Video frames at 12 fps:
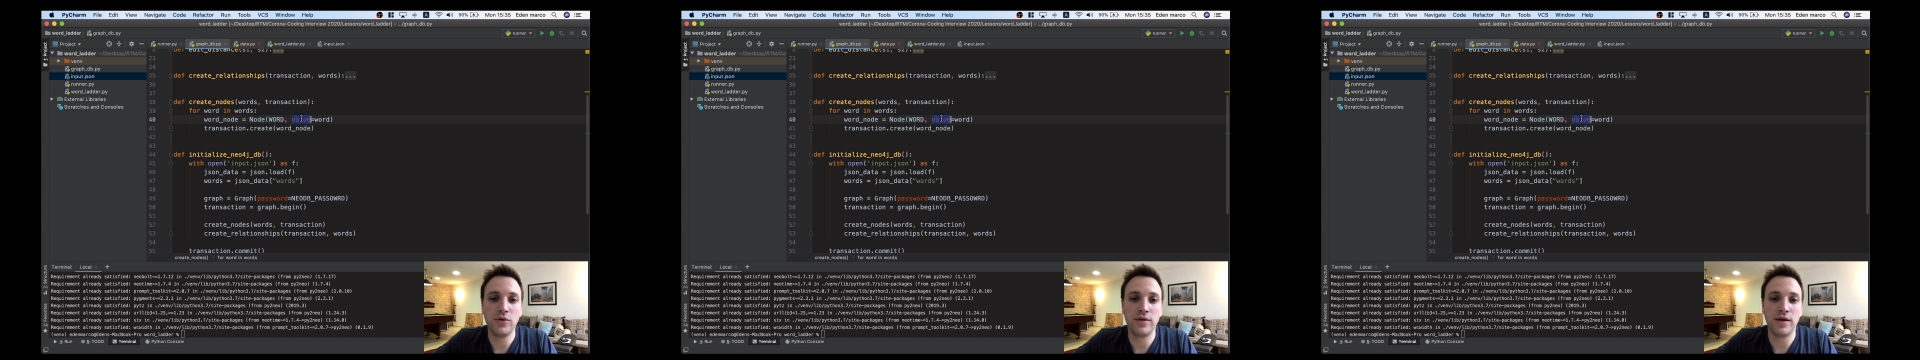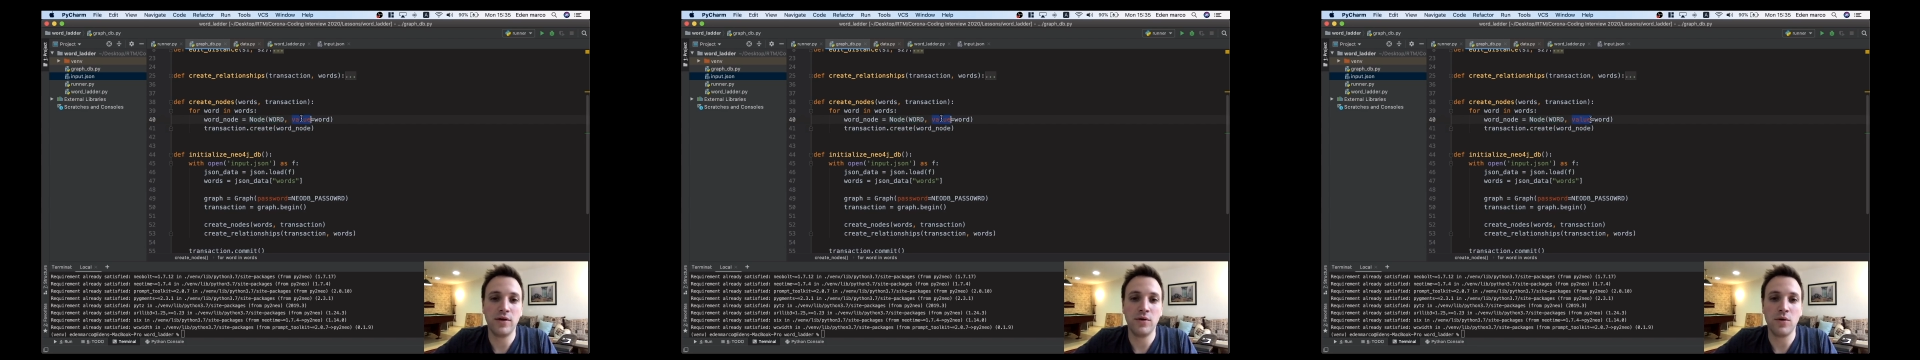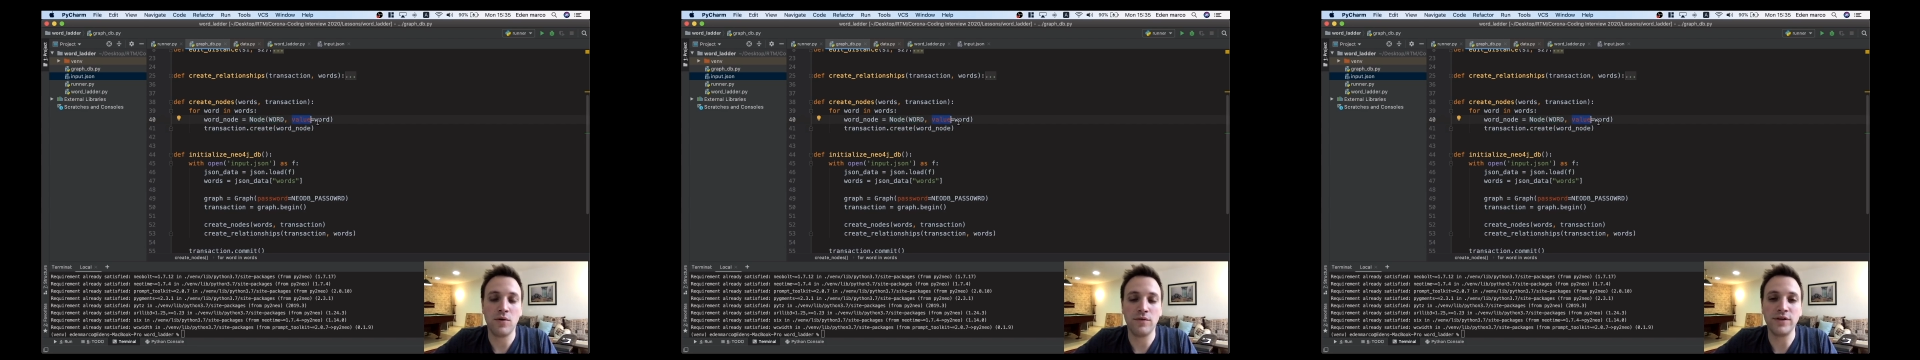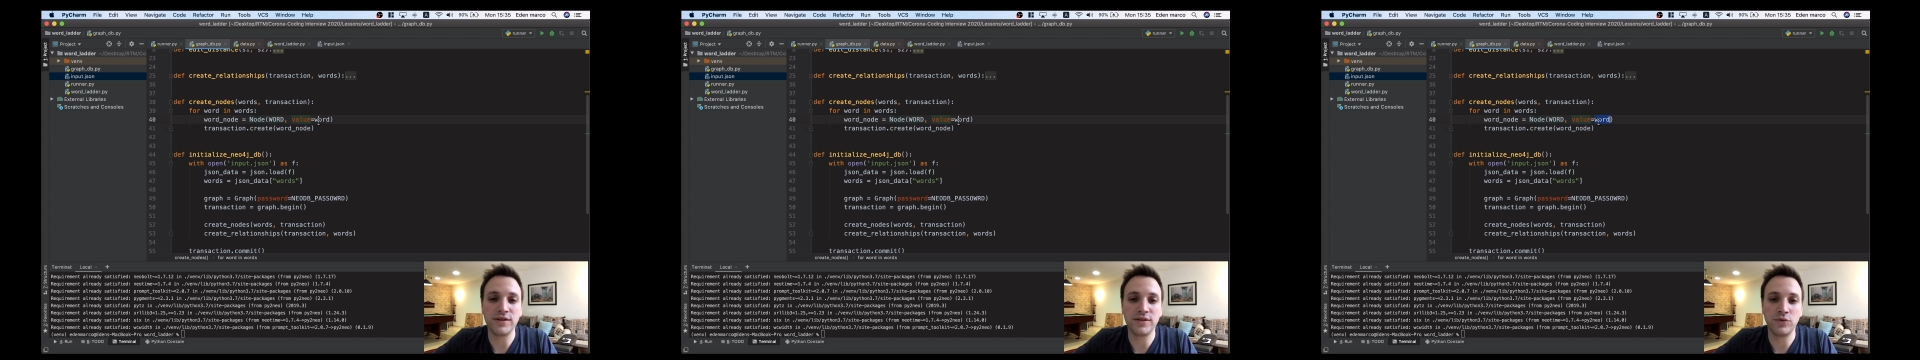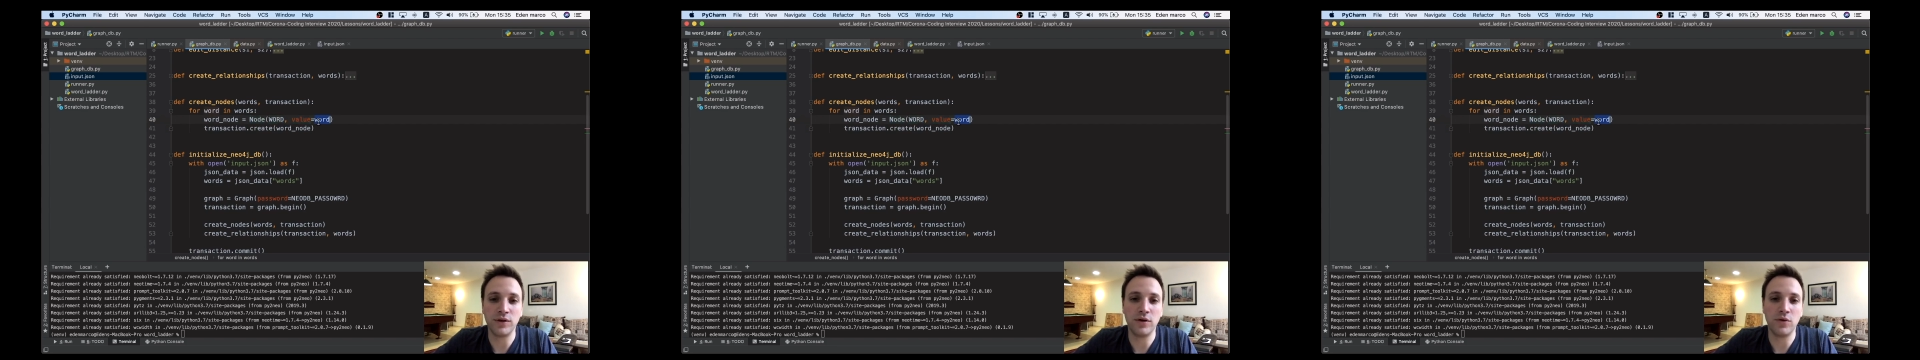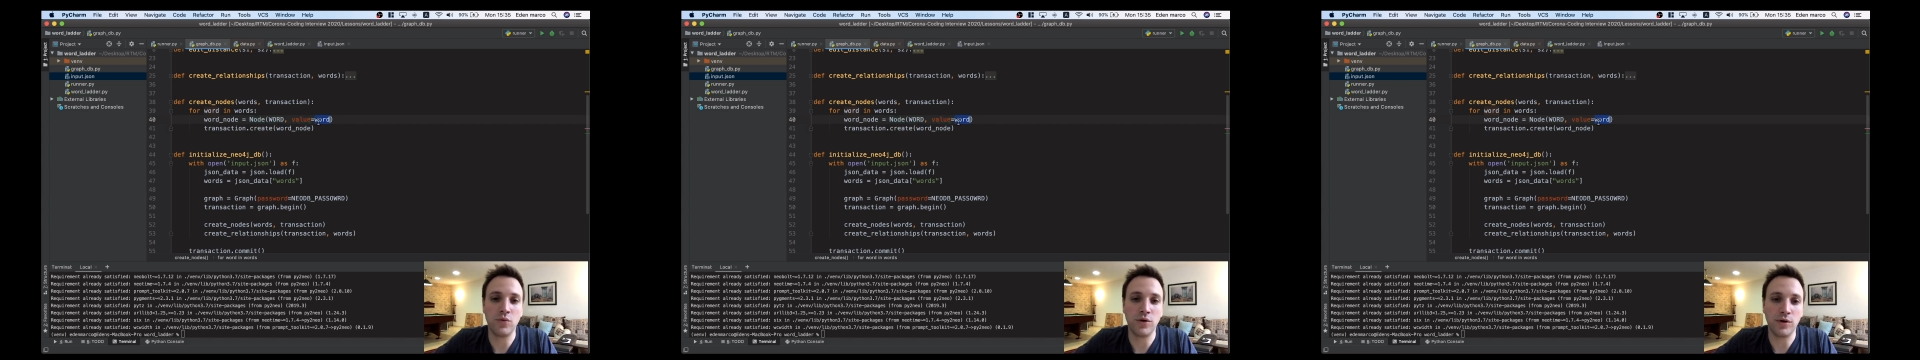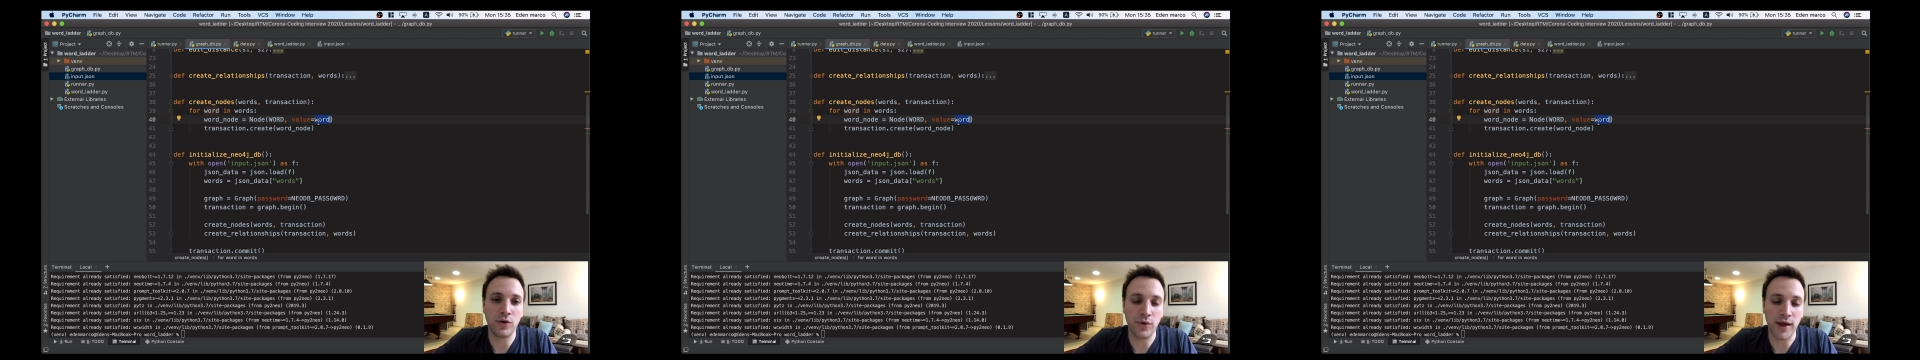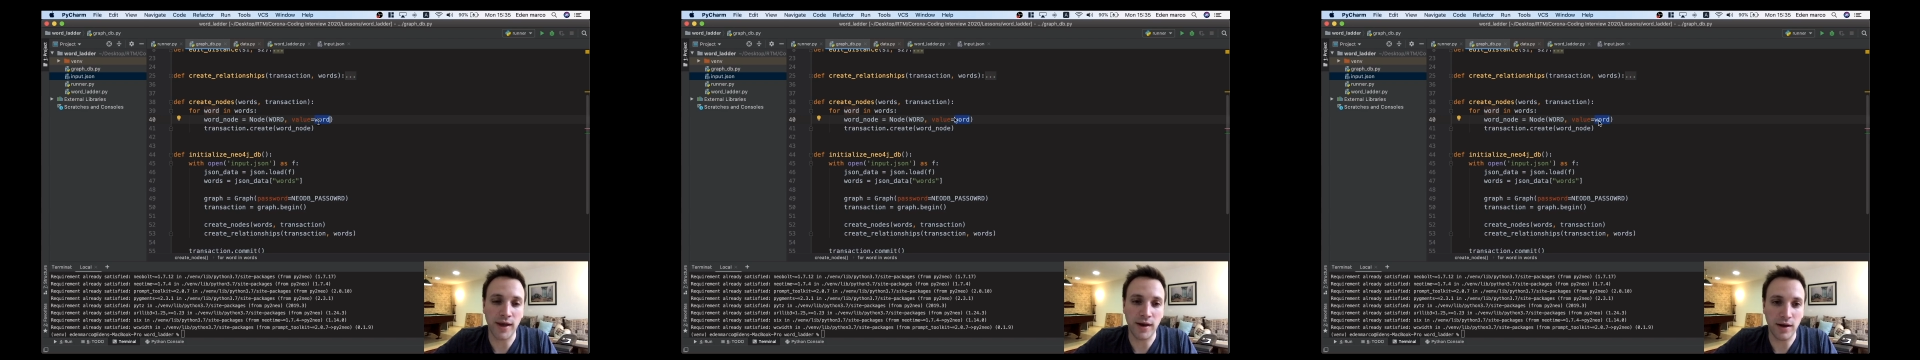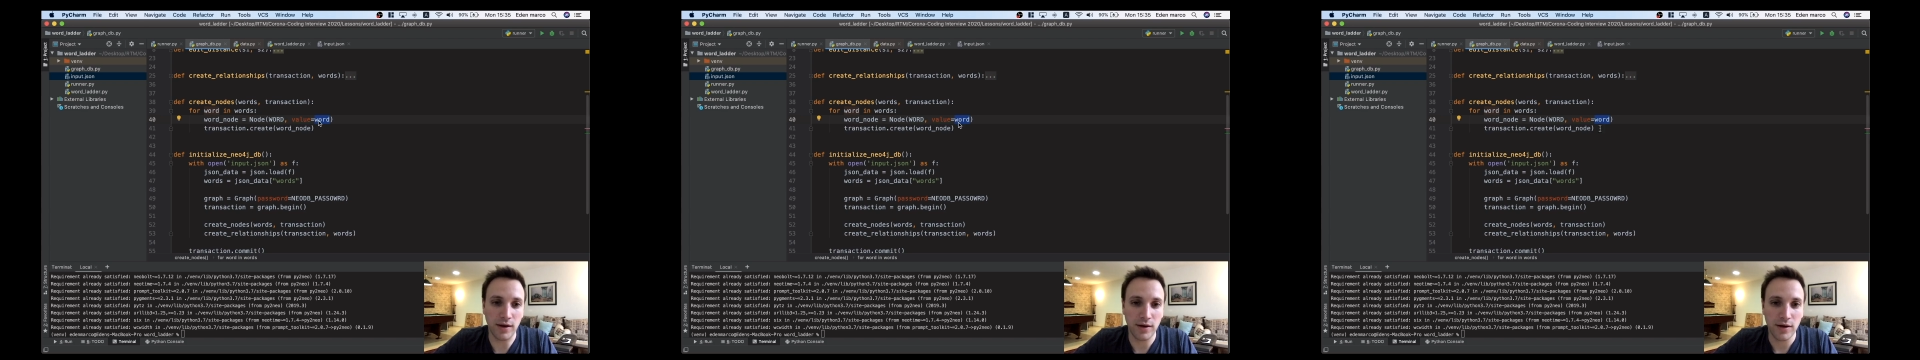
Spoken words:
there of the string we're creating.